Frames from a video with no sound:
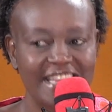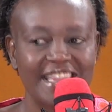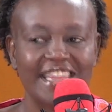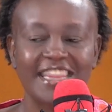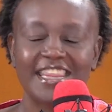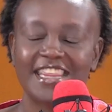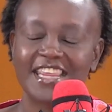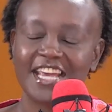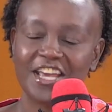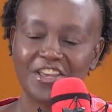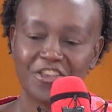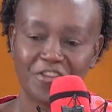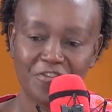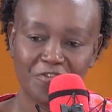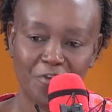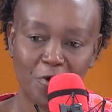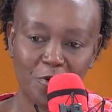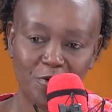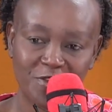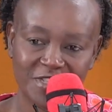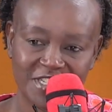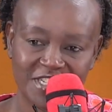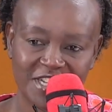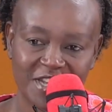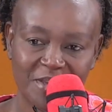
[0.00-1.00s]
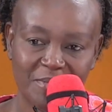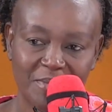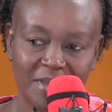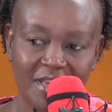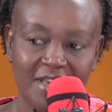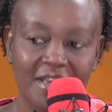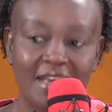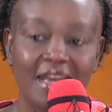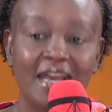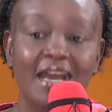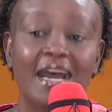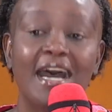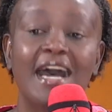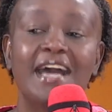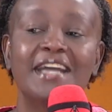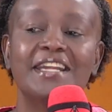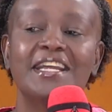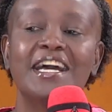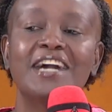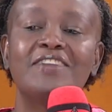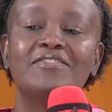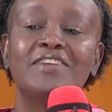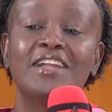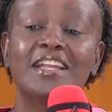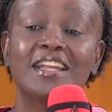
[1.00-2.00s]
Thank you for hosting me, and
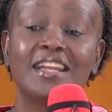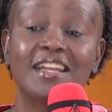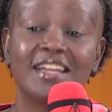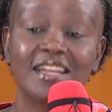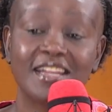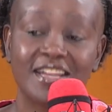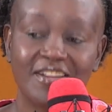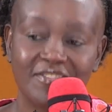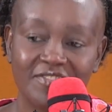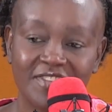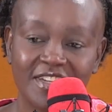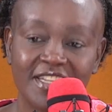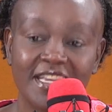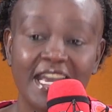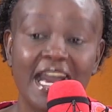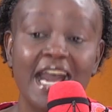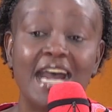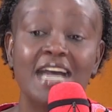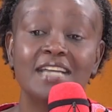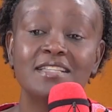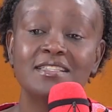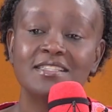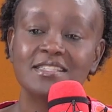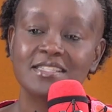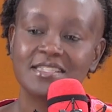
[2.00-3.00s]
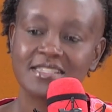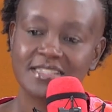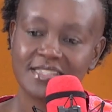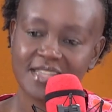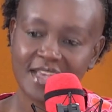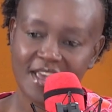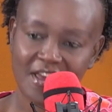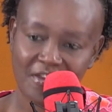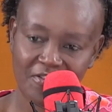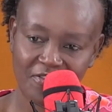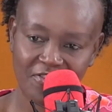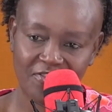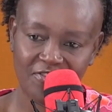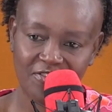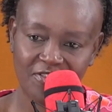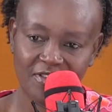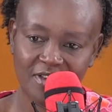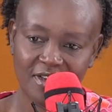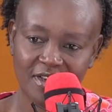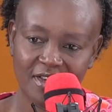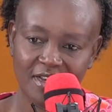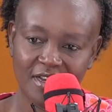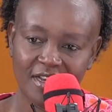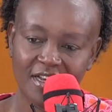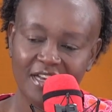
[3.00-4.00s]
have a lovely and safe
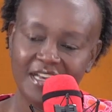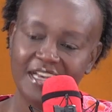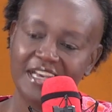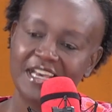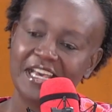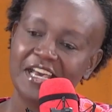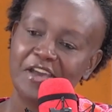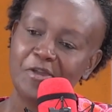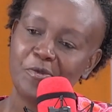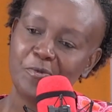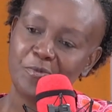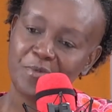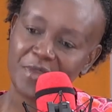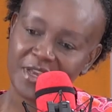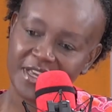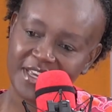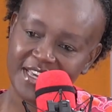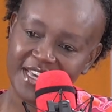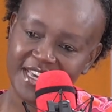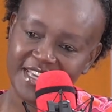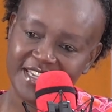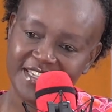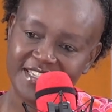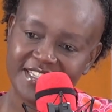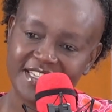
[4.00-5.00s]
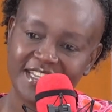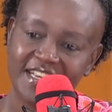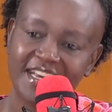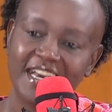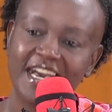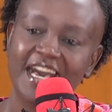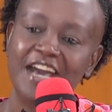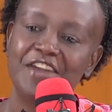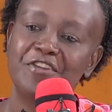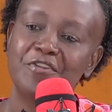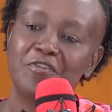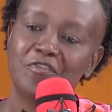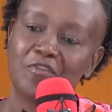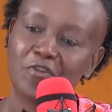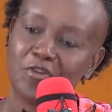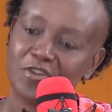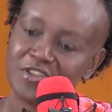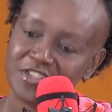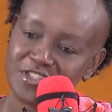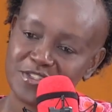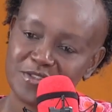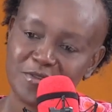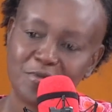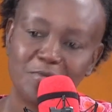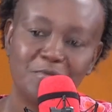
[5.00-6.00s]
weekend, and of
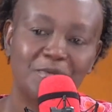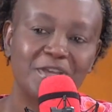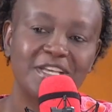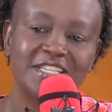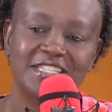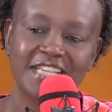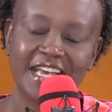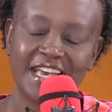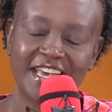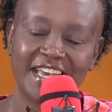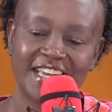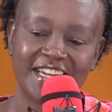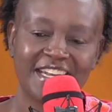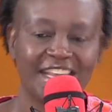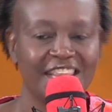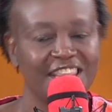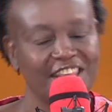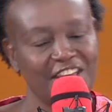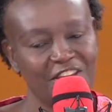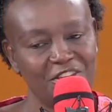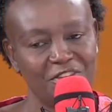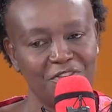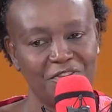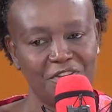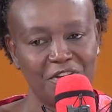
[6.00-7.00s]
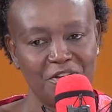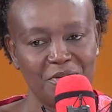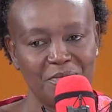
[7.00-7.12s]
course, weeks ahead. Thank you very